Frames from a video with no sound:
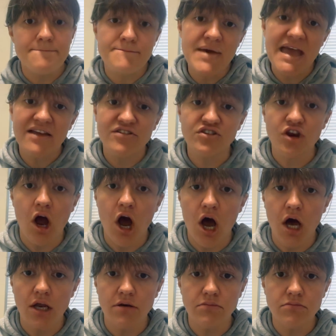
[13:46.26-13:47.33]
based
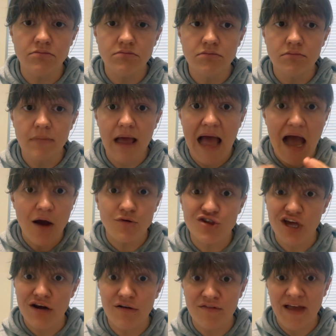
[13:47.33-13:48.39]
on how
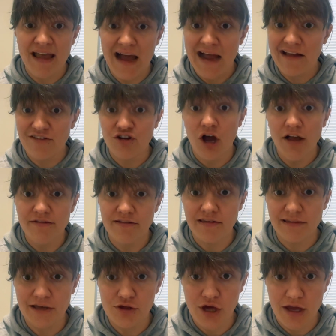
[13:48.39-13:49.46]
generative AI is
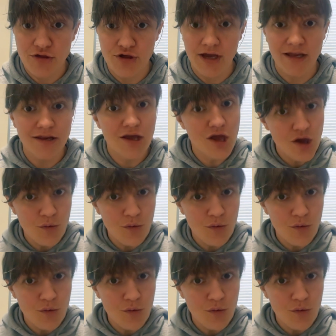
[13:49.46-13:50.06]
constantly changing,